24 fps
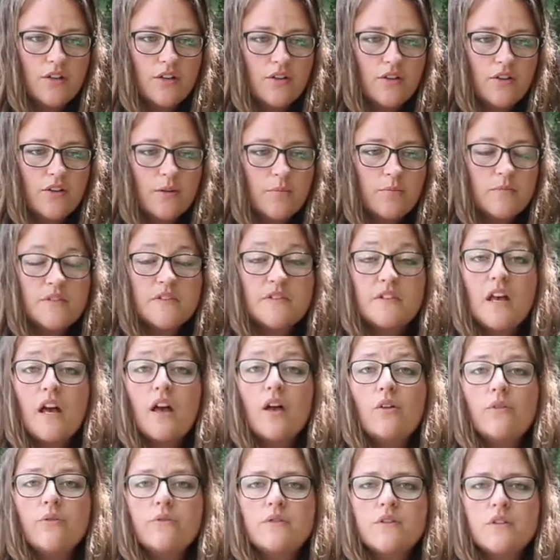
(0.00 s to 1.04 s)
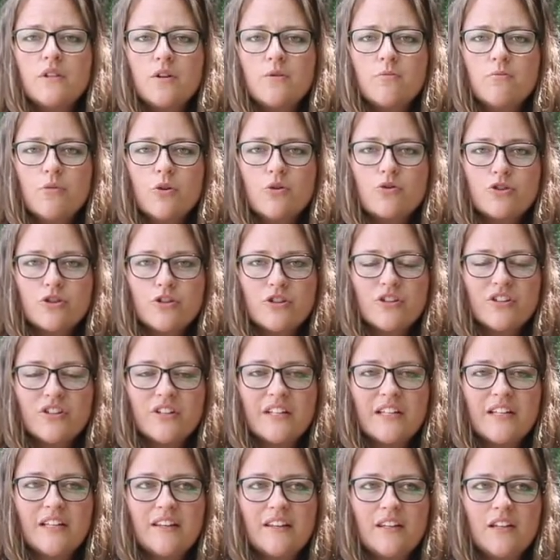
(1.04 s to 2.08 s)
themselves
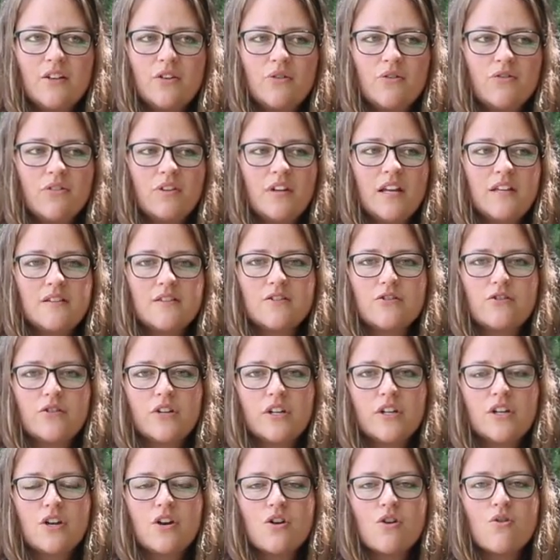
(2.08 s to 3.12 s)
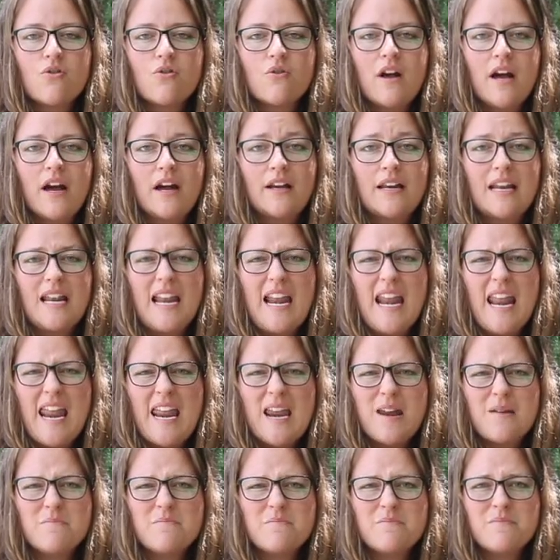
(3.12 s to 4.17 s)
emotionally. They don't necessarily know how to
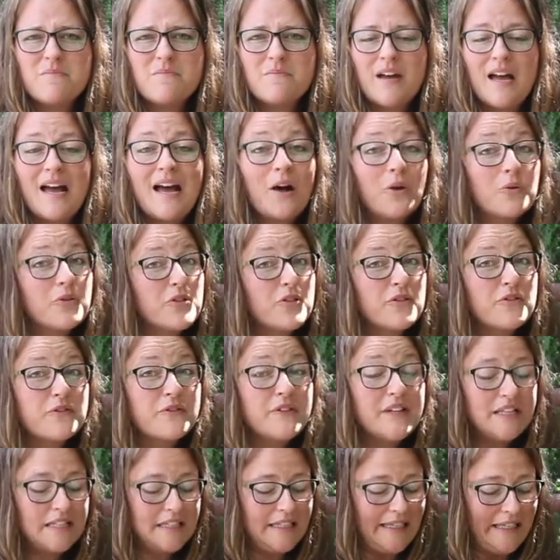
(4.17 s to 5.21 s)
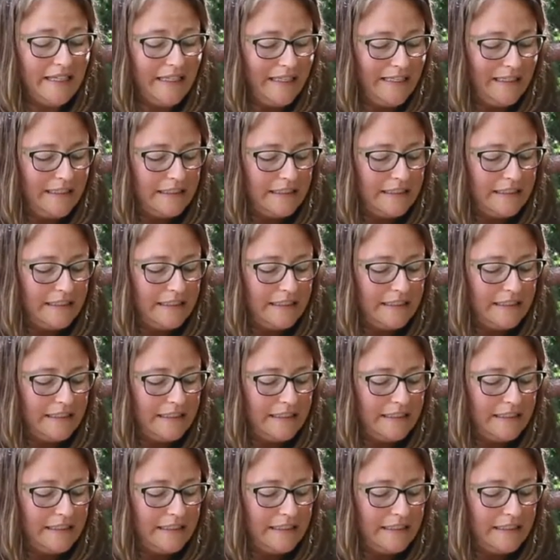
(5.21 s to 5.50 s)
name how they're feeling.